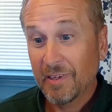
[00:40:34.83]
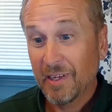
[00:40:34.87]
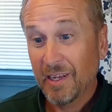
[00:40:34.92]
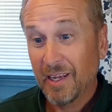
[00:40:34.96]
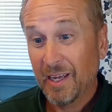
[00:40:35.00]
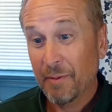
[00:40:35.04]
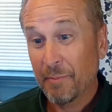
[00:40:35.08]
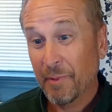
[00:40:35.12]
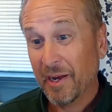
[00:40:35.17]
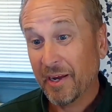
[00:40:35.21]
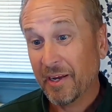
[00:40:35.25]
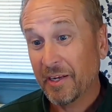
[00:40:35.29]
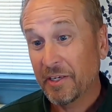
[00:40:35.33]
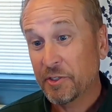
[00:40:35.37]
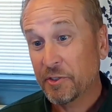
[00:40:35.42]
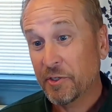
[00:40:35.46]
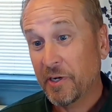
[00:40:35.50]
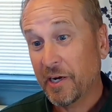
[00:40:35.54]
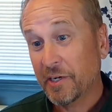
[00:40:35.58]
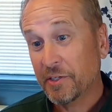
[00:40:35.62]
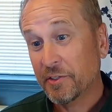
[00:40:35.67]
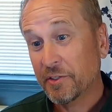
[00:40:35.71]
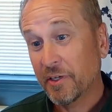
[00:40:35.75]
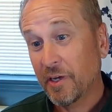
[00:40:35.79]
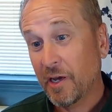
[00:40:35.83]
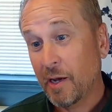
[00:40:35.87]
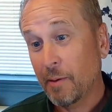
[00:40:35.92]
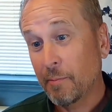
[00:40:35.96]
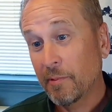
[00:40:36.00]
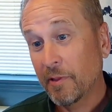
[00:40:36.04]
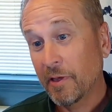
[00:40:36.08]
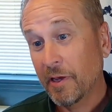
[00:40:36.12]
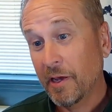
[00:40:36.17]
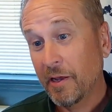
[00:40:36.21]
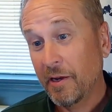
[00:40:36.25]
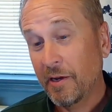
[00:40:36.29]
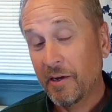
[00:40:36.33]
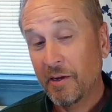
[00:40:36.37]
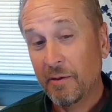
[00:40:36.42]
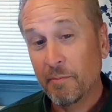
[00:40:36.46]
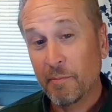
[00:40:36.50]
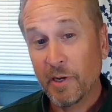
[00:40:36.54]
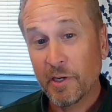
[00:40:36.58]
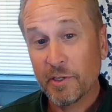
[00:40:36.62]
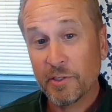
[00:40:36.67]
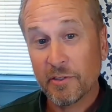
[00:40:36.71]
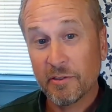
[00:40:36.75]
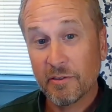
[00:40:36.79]
Am I contractually obligated to
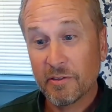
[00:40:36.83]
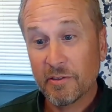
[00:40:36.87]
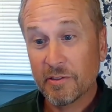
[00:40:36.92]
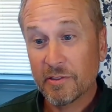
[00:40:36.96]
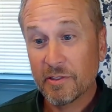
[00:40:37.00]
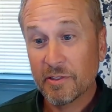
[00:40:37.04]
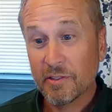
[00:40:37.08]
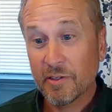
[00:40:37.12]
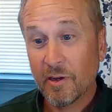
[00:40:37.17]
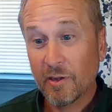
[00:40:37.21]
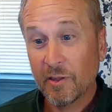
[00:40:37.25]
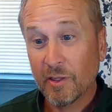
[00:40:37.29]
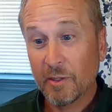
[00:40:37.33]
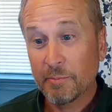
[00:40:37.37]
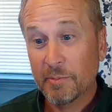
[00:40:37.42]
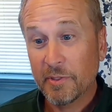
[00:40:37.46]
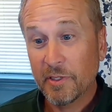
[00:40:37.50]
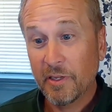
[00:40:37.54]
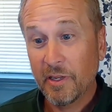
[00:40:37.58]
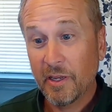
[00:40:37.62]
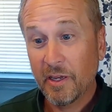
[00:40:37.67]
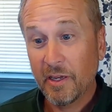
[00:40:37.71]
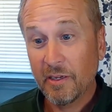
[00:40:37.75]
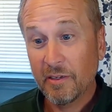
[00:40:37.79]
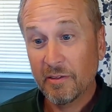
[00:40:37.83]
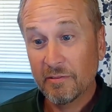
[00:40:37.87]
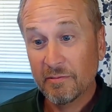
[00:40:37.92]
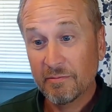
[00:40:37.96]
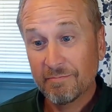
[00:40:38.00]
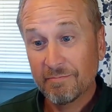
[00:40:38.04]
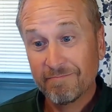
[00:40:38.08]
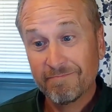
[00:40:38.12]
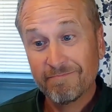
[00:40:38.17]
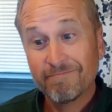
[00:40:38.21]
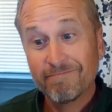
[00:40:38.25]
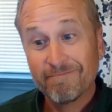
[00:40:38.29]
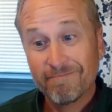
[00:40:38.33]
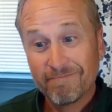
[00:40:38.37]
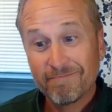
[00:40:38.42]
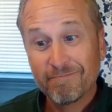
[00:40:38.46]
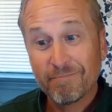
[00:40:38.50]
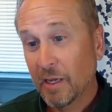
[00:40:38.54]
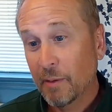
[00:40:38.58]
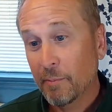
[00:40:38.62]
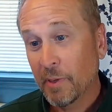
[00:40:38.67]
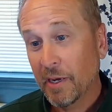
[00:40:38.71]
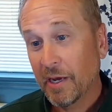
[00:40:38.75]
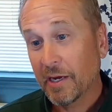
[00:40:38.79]
make sure this is all up to date?
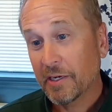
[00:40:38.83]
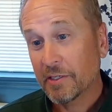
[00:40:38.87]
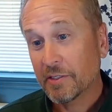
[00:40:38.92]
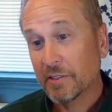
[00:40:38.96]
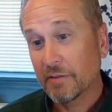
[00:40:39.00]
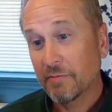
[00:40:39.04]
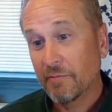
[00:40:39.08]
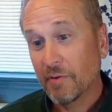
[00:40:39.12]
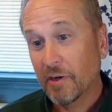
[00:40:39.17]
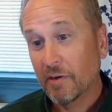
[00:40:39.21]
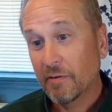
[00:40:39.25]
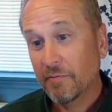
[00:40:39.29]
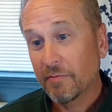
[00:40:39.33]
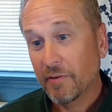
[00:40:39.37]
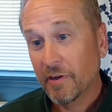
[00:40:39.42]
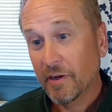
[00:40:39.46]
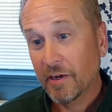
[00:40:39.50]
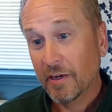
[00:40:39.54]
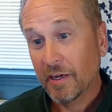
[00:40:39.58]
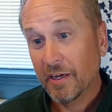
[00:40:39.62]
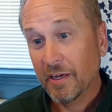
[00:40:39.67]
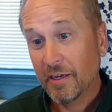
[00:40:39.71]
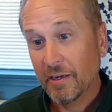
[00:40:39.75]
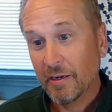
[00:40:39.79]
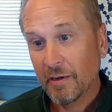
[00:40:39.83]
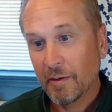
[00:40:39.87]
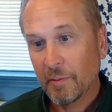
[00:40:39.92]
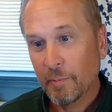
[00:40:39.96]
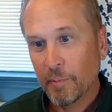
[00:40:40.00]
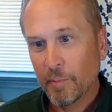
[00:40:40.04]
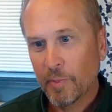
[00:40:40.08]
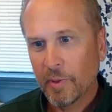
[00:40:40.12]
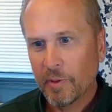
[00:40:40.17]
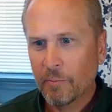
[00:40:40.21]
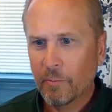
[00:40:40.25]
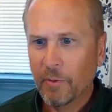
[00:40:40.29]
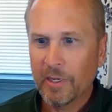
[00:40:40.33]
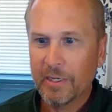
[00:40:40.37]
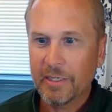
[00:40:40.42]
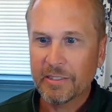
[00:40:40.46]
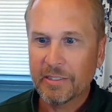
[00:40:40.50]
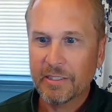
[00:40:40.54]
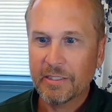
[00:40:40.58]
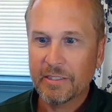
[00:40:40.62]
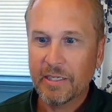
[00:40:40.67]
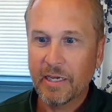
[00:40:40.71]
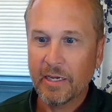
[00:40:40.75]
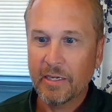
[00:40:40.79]
Am I actually verifying it? What
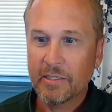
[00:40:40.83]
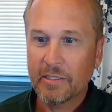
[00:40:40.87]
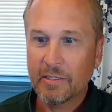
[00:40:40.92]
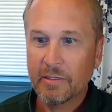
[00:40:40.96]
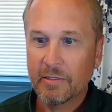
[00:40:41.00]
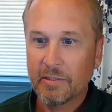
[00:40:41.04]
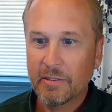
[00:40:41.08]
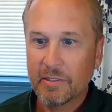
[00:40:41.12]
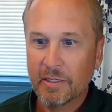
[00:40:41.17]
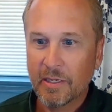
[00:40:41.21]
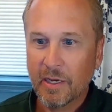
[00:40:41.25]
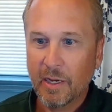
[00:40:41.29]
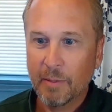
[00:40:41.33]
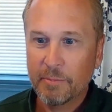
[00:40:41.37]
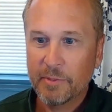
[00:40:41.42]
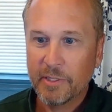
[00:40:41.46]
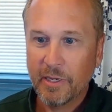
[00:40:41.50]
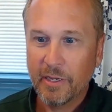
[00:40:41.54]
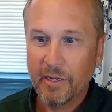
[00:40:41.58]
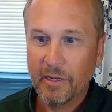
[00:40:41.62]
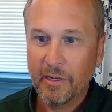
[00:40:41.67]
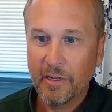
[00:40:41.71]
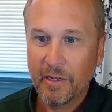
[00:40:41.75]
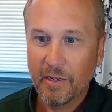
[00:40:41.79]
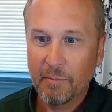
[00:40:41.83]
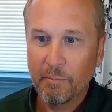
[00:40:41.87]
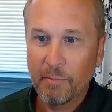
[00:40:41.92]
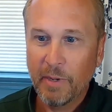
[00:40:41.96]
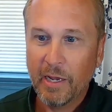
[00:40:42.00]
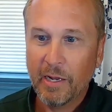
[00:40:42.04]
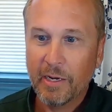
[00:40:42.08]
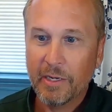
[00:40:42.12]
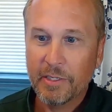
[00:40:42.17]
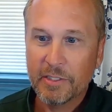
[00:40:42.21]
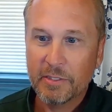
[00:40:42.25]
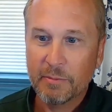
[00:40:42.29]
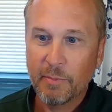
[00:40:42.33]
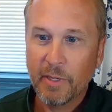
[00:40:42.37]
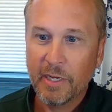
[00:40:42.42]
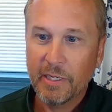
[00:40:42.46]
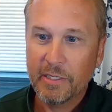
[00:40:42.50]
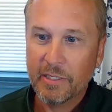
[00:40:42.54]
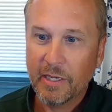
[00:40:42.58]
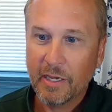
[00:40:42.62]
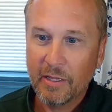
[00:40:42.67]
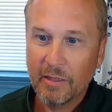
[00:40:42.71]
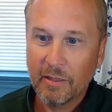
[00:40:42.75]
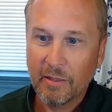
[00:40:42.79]
does it take to update it and manage and
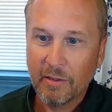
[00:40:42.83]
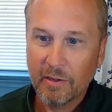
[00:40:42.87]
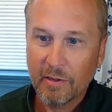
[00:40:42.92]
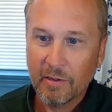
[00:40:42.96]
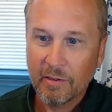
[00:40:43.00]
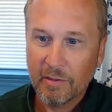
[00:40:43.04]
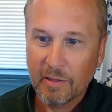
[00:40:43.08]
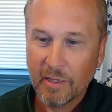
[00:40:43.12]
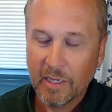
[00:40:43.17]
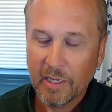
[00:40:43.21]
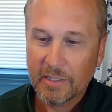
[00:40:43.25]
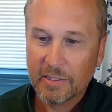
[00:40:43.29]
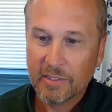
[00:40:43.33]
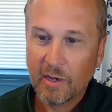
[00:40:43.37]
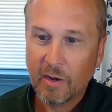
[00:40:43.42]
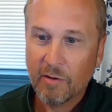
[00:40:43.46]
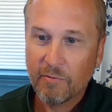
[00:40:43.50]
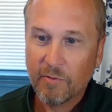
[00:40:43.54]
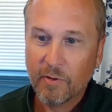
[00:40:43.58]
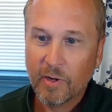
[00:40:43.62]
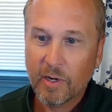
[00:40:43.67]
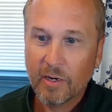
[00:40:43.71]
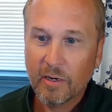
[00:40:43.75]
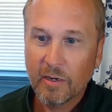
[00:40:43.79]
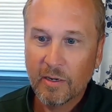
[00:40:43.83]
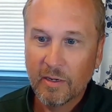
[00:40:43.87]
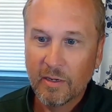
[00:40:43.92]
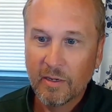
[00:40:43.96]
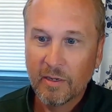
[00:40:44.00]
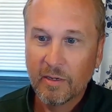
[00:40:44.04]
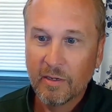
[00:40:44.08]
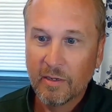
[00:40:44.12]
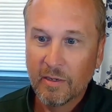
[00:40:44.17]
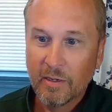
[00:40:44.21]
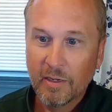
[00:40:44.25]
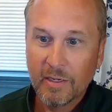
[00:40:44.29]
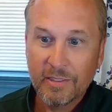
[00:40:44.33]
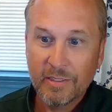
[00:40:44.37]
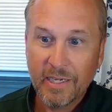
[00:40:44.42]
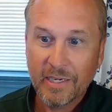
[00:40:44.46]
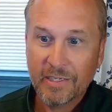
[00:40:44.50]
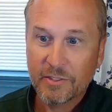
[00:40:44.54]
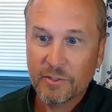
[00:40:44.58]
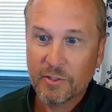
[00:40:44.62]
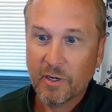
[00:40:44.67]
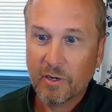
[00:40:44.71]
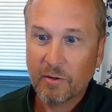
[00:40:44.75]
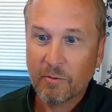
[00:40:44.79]
maintain that software? It
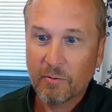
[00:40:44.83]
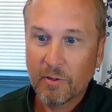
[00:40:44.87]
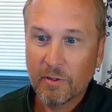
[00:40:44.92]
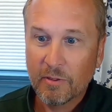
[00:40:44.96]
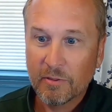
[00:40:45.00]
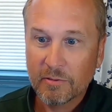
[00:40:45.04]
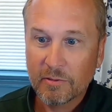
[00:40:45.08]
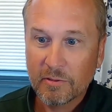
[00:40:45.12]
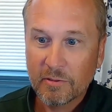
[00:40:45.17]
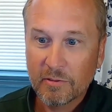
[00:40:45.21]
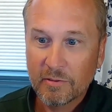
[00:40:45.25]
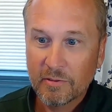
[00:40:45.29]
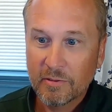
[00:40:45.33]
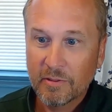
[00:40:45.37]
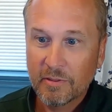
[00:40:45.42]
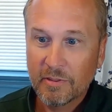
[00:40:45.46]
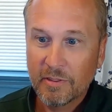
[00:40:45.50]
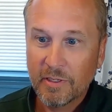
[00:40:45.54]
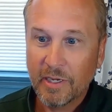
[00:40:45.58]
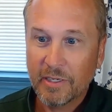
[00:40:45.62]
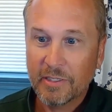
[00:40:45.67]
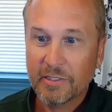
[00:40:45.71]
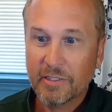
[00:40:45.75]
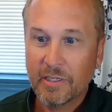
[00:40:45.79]
takes truck rolls, takes